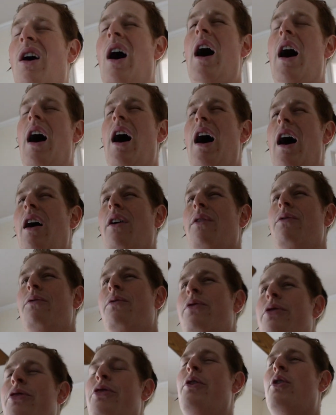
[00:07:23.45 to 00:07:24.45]
I
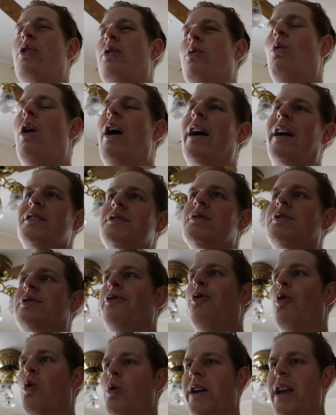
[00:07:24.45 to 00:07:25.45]
guess it was
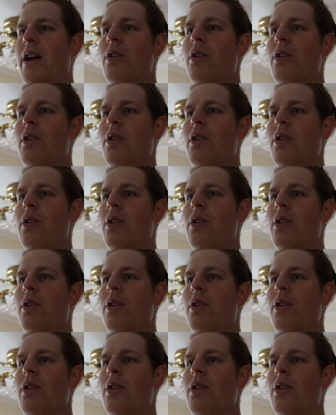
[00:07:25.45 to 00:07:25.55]
40.